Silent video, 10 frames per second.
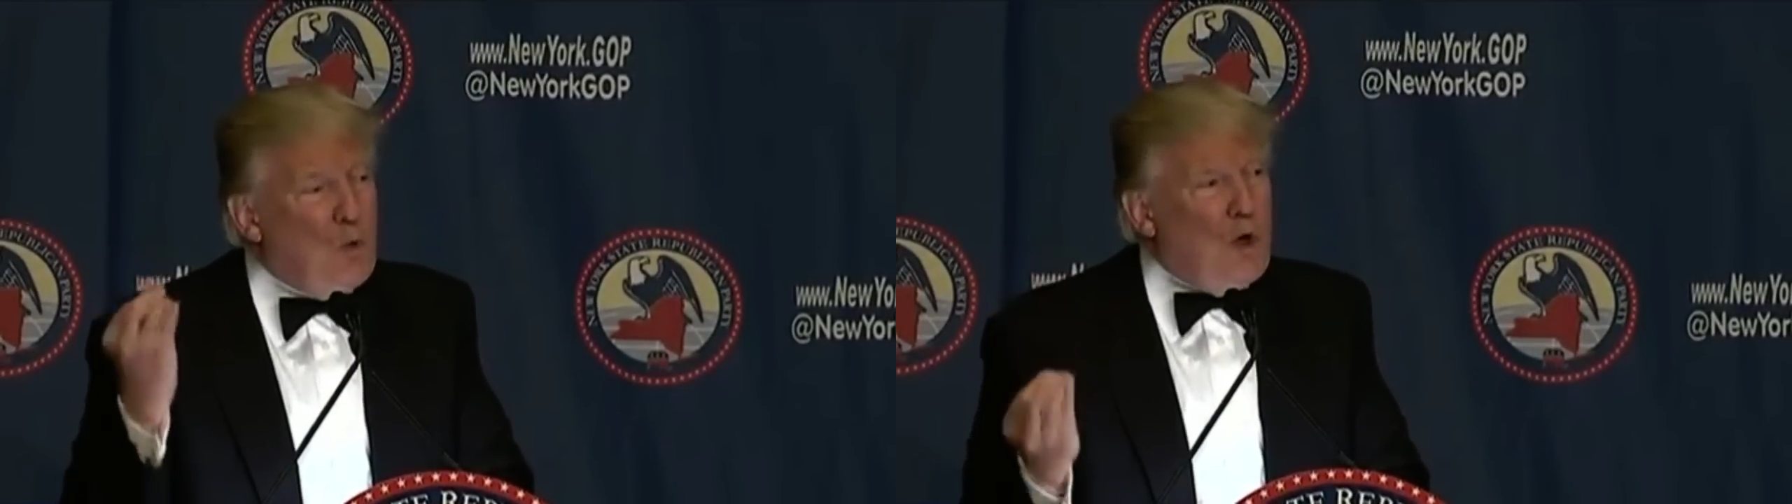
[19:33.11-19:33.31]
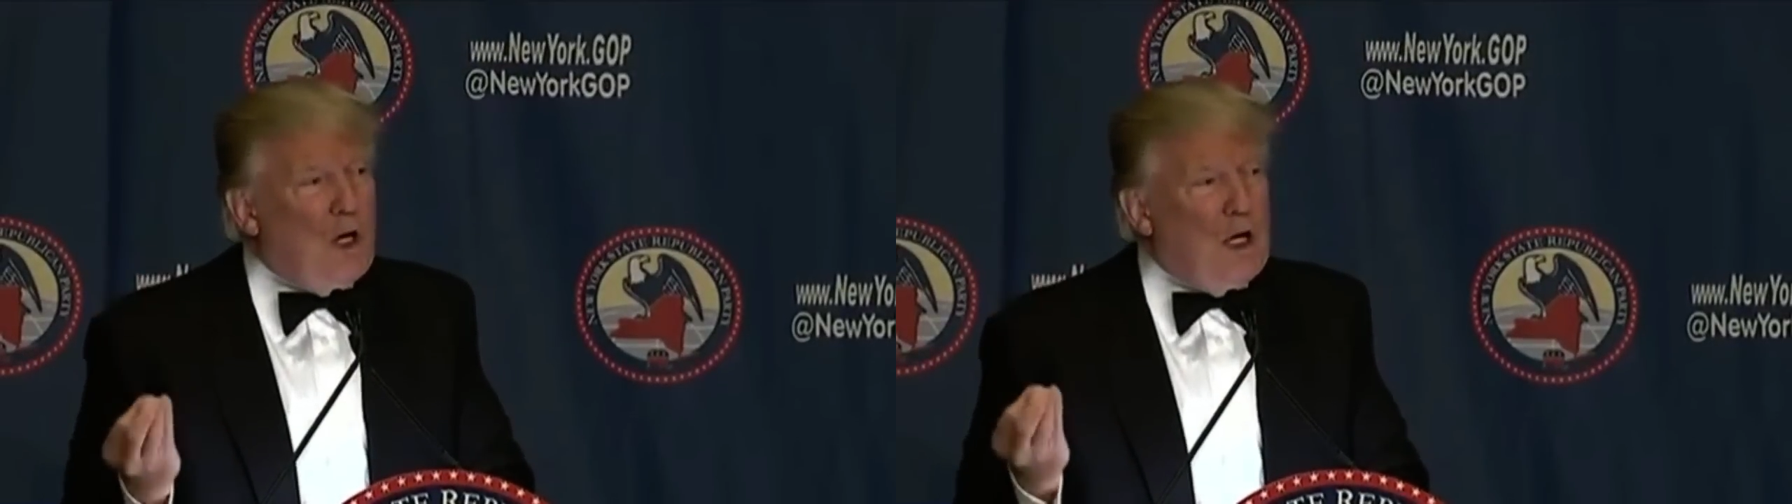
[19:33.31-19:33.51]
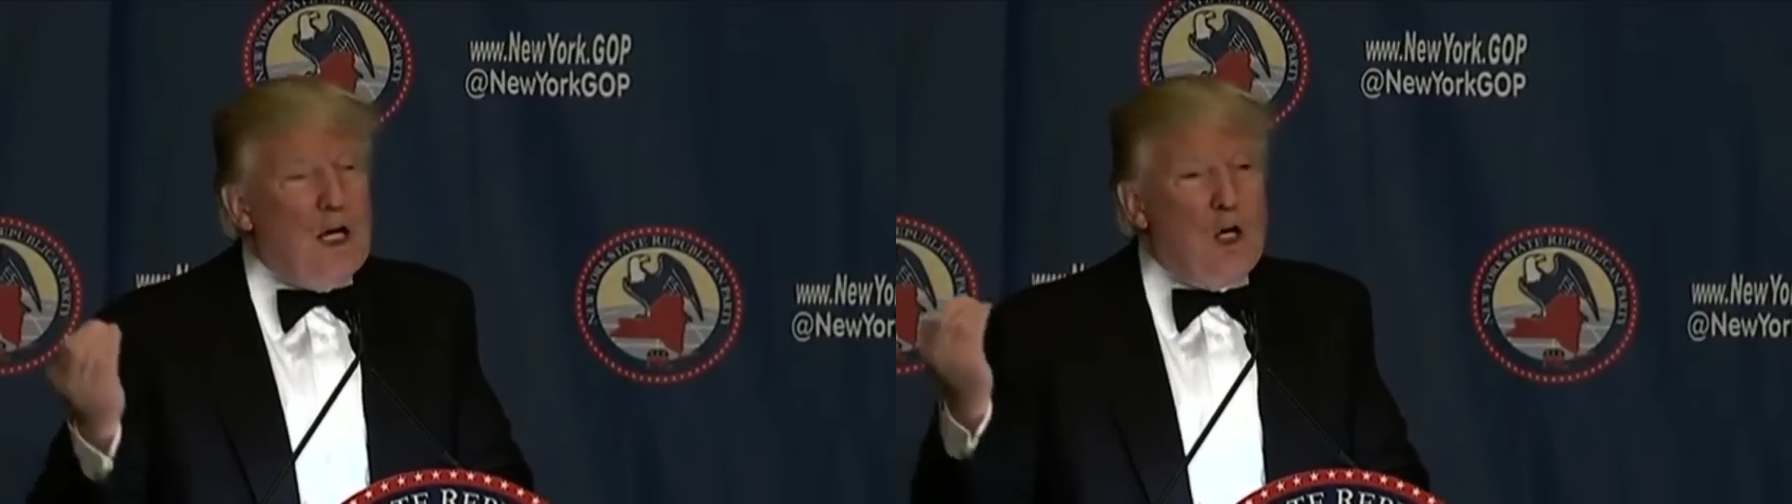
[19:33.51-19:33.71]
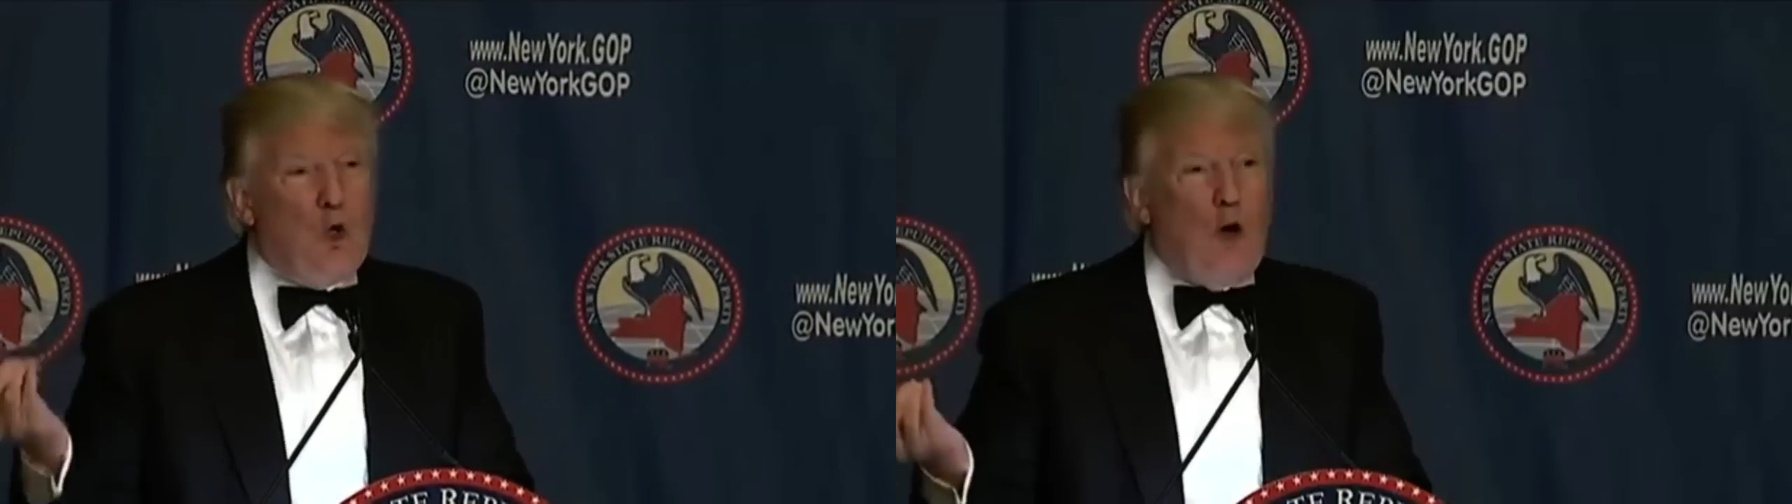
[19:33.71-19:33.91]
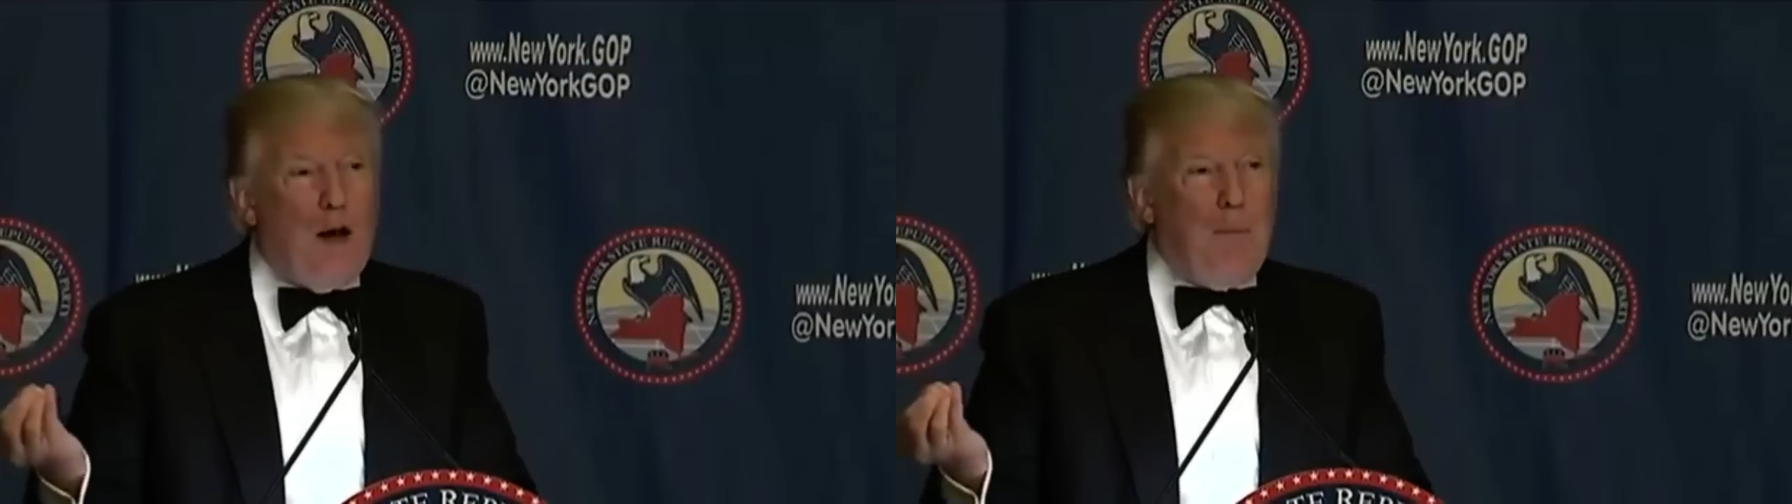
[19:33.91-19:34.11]
really
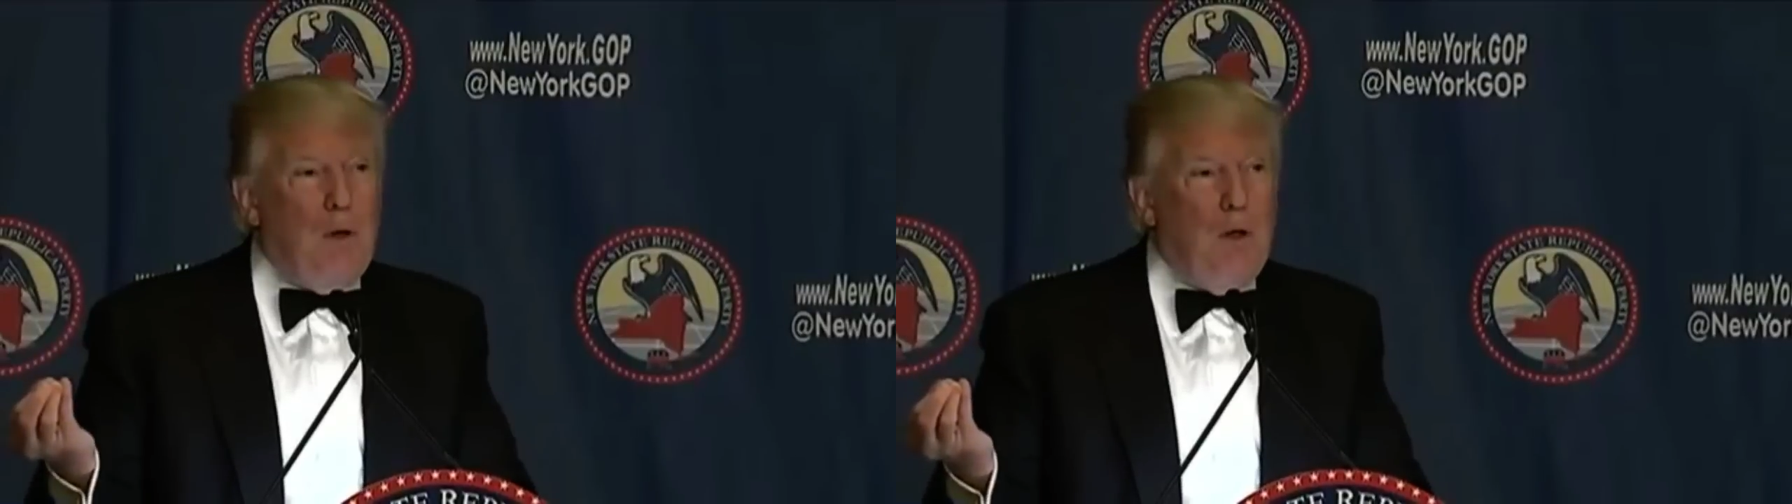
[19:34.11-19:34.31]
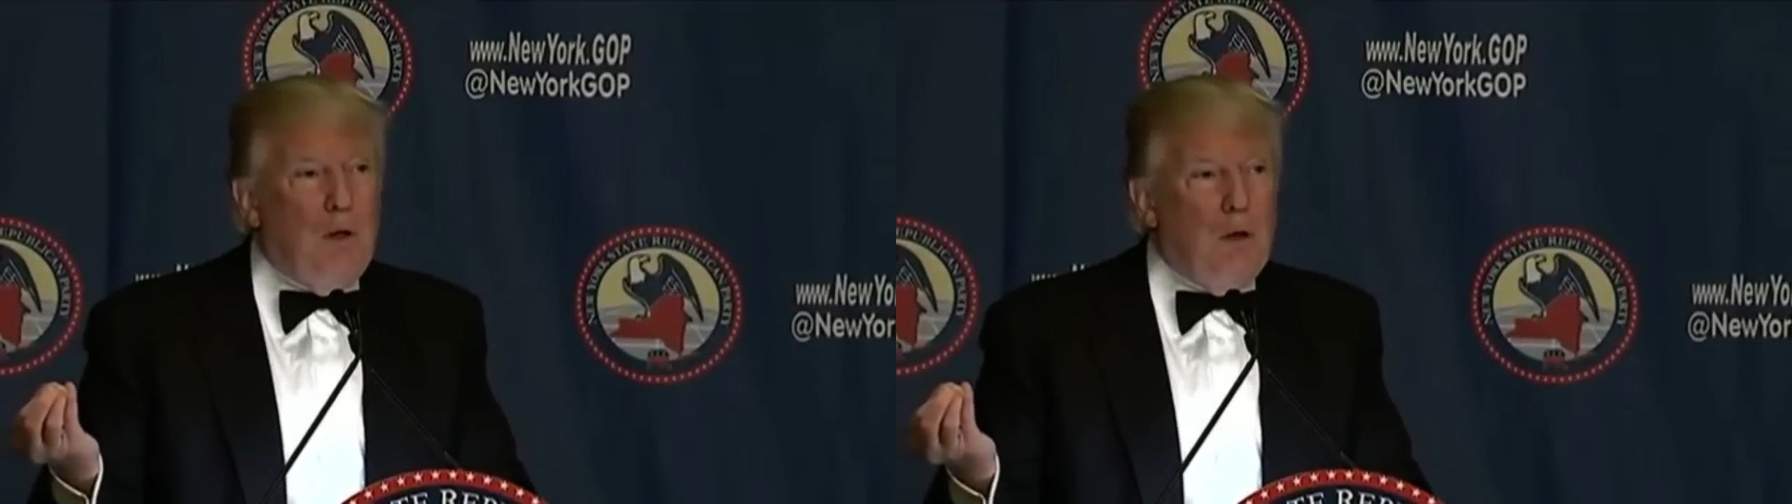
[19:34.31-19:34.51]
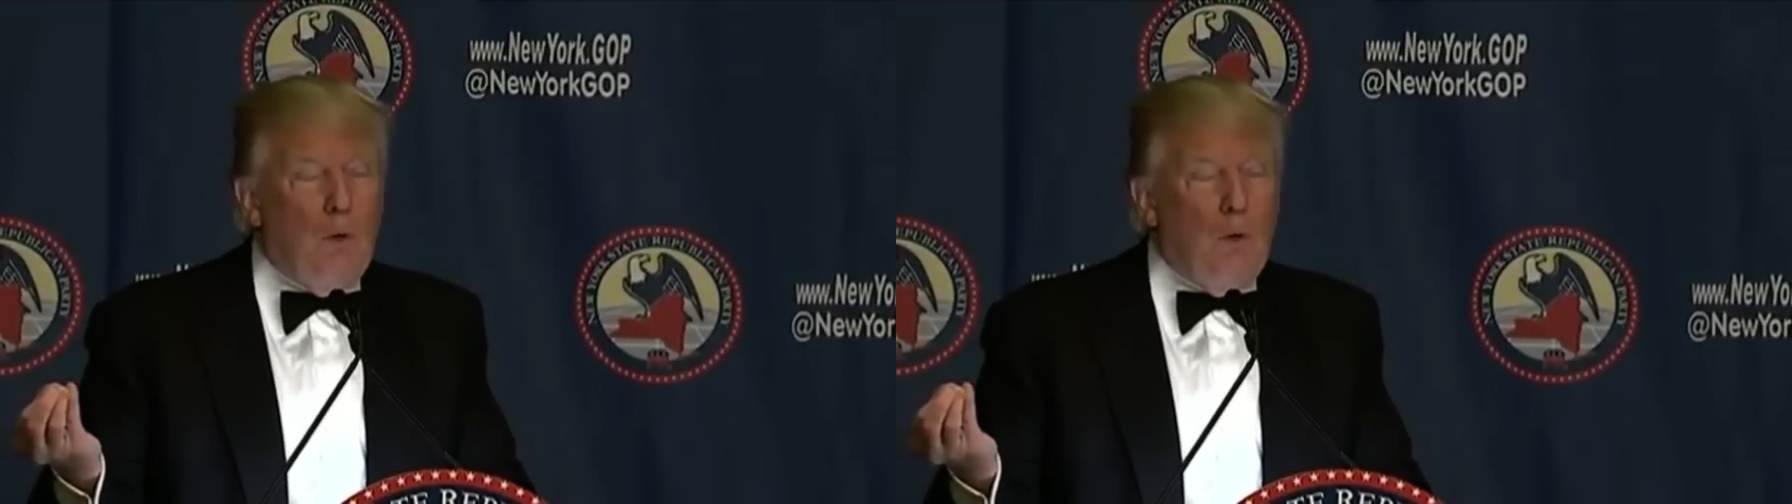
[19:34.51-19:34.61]
incredible,